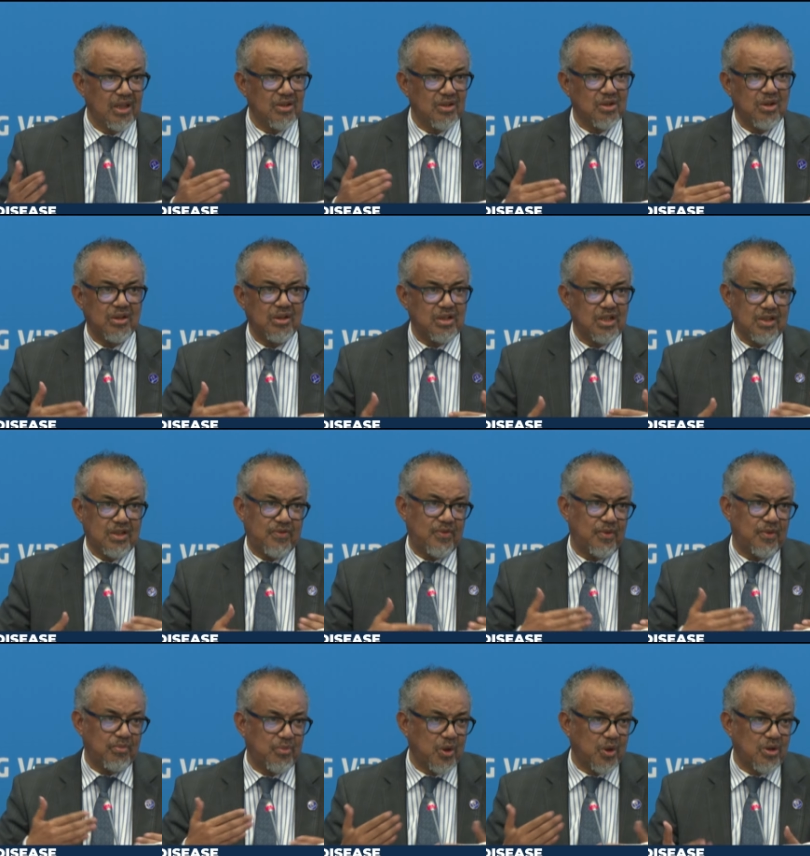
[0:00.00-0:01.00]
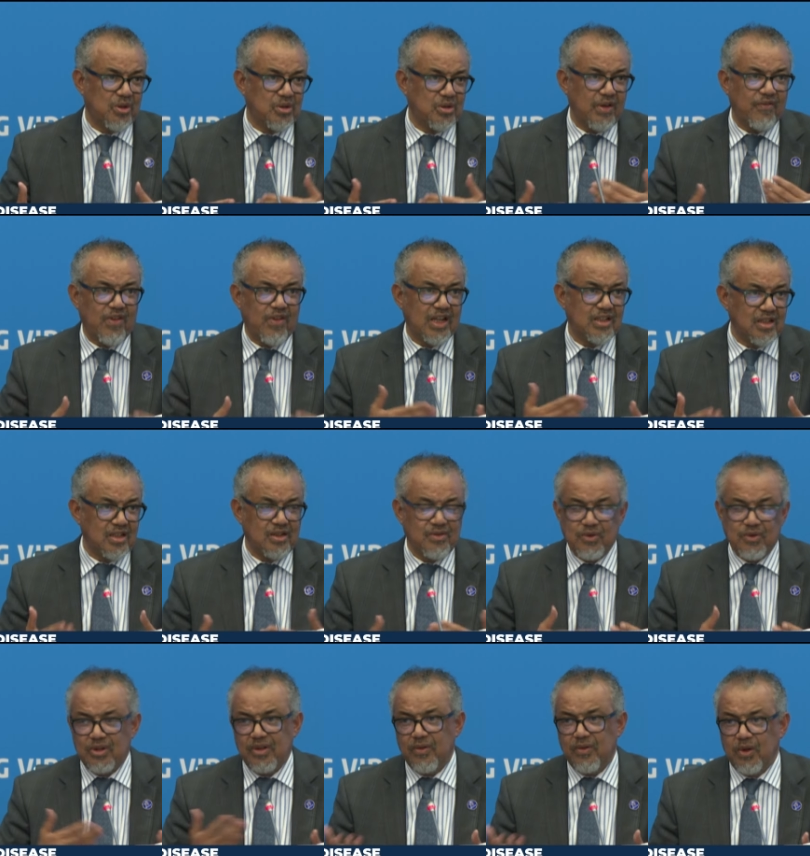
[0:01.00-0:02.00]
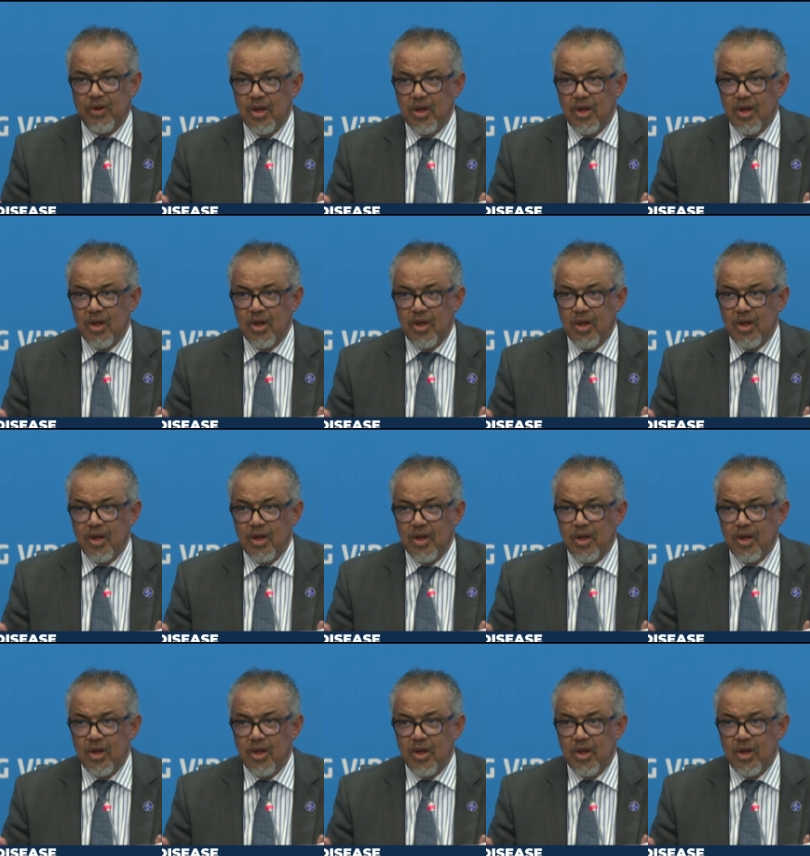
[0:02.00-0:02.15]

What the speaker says: It's not just producing vaccines for the